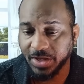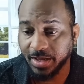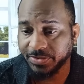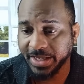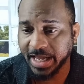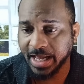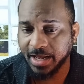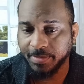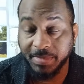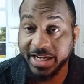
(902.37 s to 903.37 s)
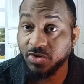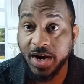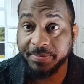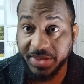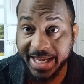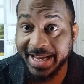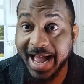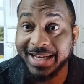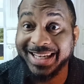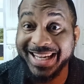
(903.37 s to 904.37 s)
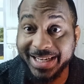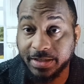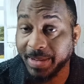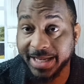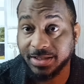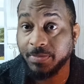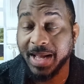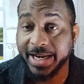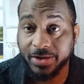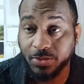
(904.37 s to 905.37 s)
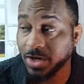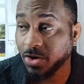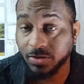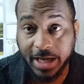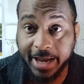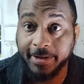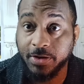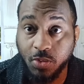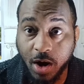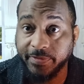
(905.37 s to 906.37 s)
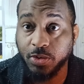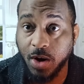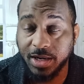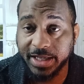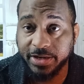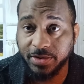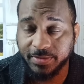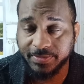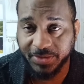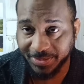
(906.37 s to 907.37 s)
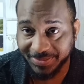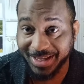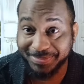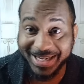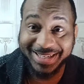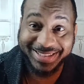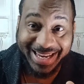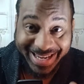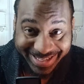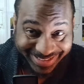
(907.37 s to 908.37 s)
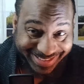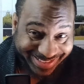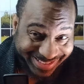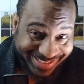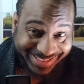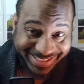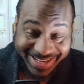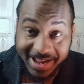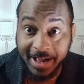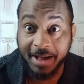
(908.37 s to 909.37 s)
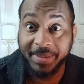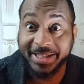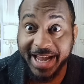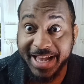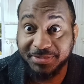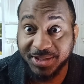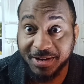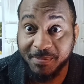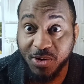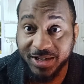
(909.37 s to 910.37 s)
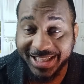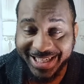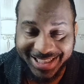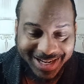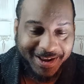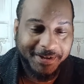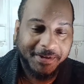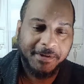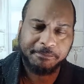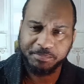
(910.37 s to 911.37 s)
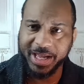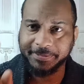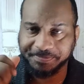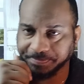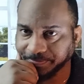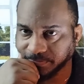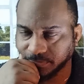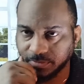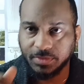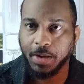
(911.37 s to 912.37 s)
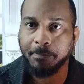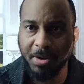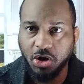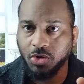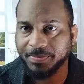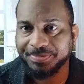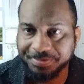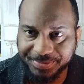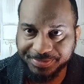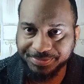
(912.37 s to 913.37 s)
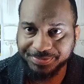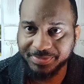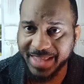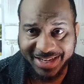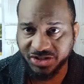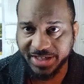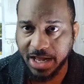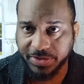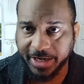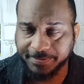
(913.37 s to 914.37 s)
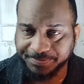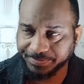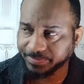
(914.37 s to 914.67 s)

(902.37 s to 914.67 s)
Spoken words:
The MoneyGram thing got leaked by somebody. Who knows? Hey, whoever you are, leaker, let me not say that. I'm about to ask for some more leaks. But boom, that's just out there.